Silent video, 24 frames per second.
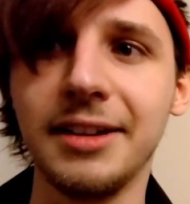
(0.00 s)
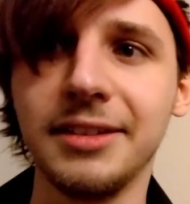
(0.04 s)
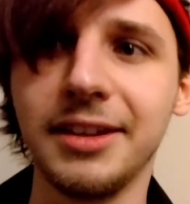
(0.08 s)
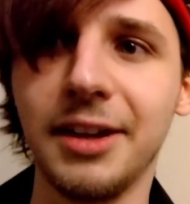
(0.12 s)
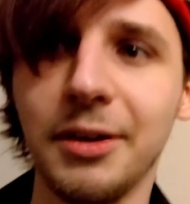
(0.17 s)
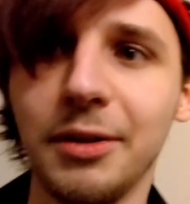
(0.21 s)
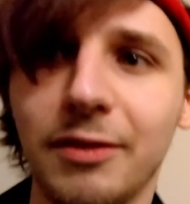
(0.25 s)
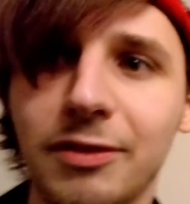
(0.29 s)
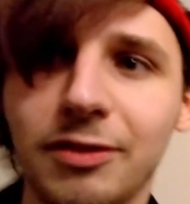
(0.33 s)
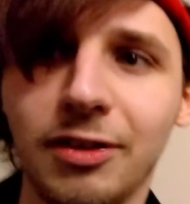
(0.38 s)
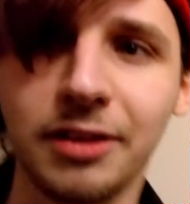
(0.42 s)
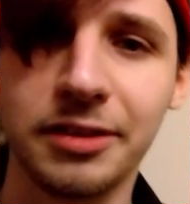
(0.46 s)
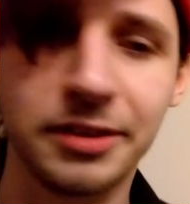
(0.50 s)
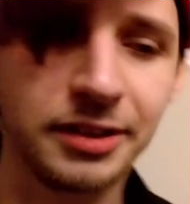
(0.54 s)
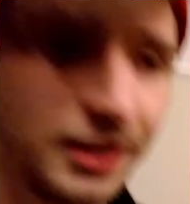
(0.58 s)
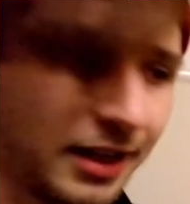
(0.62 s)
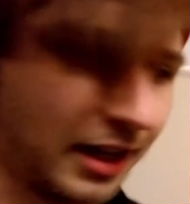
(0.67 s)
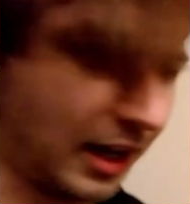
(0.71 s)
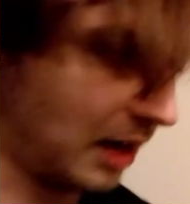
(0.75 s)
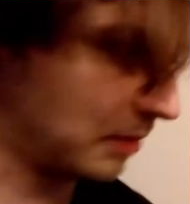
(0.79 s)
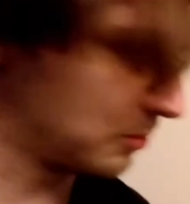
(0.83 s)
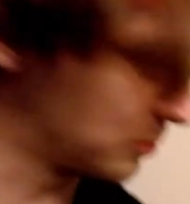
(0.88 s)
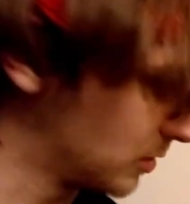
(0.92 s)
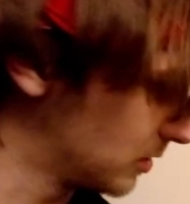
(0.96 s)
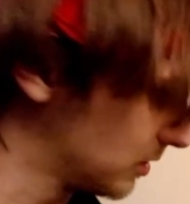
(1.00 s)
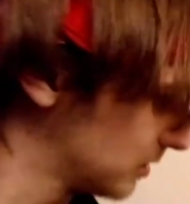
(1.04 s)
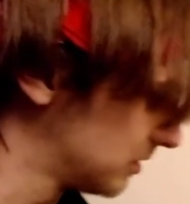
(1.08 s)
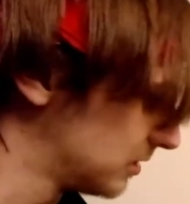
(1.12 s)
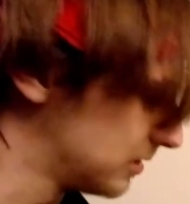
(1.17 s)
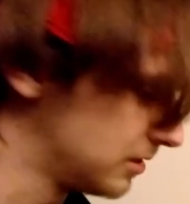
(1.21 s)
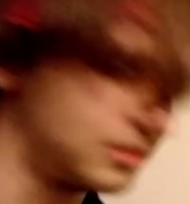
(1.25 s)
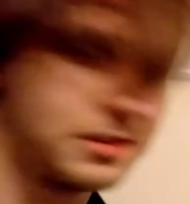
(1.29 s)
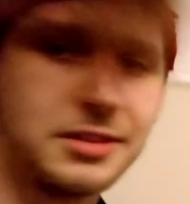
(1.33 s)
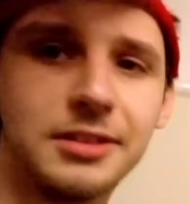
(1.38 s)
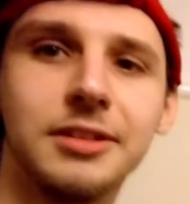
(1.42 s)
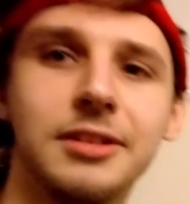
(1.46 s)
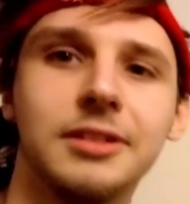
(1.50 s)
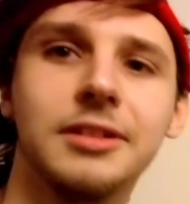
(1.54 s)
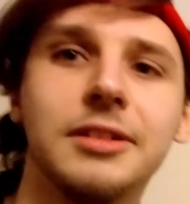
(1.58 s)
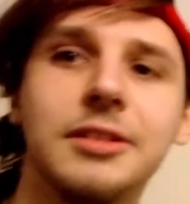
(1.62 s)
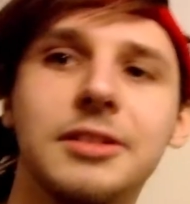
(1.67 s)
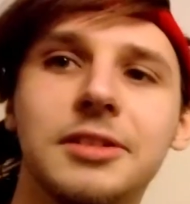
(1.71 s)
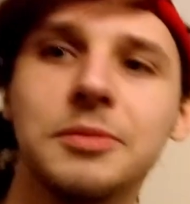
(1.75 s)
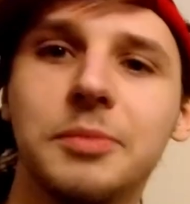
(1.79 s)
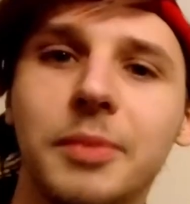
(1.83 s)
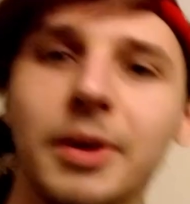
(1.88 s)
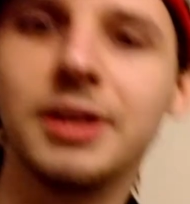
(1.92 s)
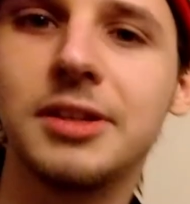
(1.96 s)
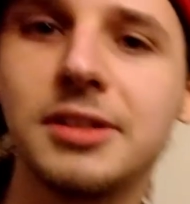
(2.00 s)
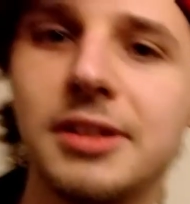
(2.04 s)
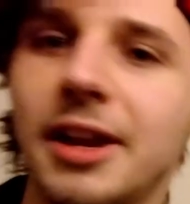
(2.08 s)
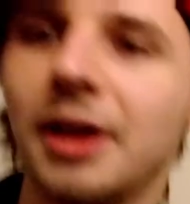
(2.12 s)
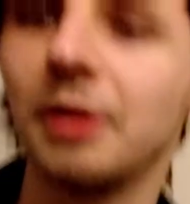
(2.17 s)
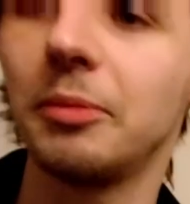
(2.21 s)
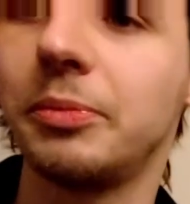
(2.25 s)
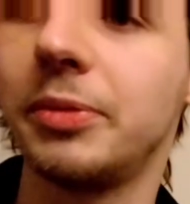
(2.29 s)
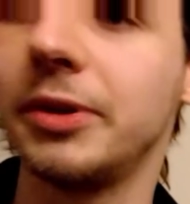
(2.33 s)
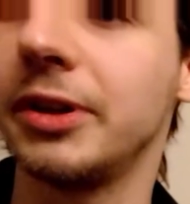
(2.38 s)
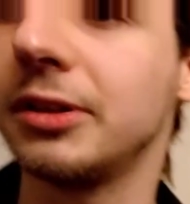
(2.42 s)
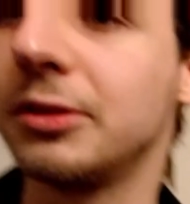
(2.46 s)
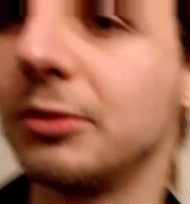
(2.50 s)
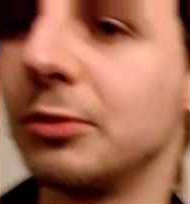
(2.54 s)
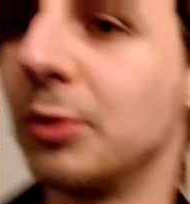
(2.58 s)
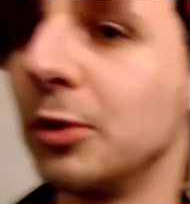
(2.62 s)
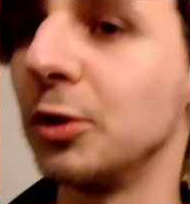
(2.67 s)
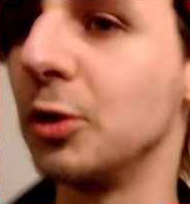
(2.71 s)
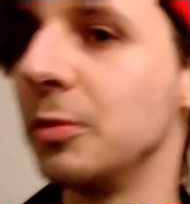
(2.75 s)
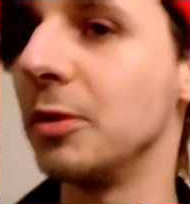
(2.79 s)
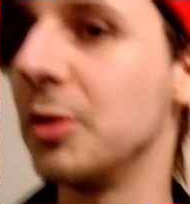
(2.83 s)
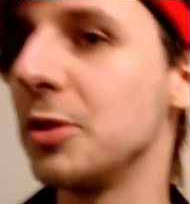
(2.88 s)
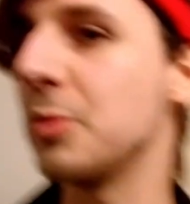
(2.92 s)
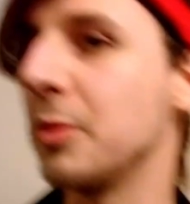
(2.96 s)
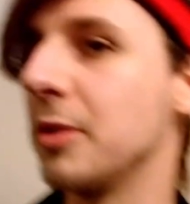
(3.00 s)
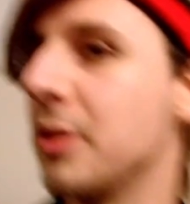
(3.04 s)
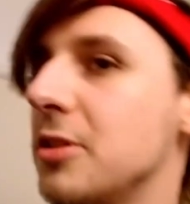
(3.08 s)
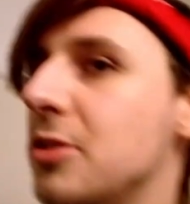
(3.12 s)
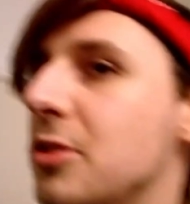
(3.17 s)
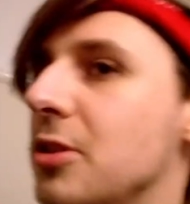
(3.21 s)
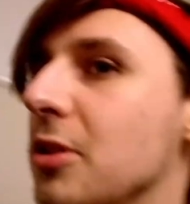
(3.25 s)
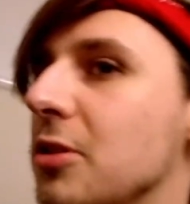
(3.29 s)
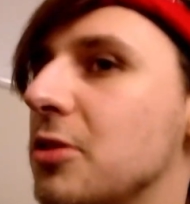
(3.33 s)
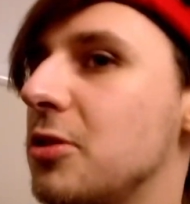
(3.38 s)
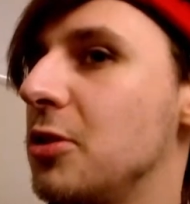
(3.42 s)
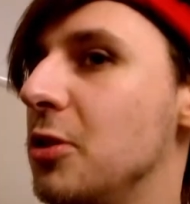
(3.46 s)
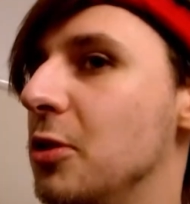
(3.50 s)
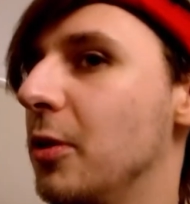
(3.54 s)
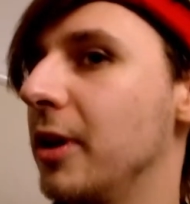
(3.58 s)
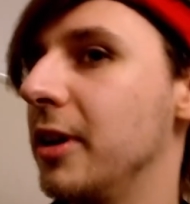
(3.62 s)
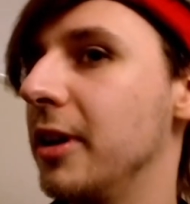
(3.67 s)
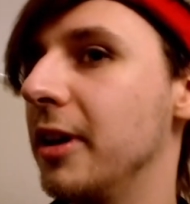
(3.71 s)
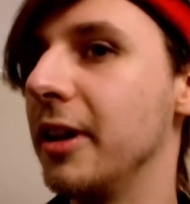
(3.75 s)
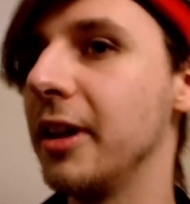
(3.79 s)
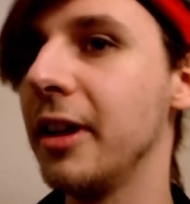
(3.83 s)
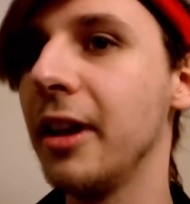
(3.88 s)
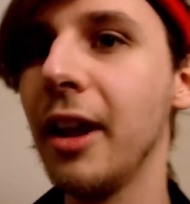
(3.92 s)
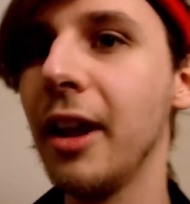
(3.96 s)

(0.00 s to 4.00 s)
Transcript: there in front of the camera. It's amazing how big the room is when it's just you in it.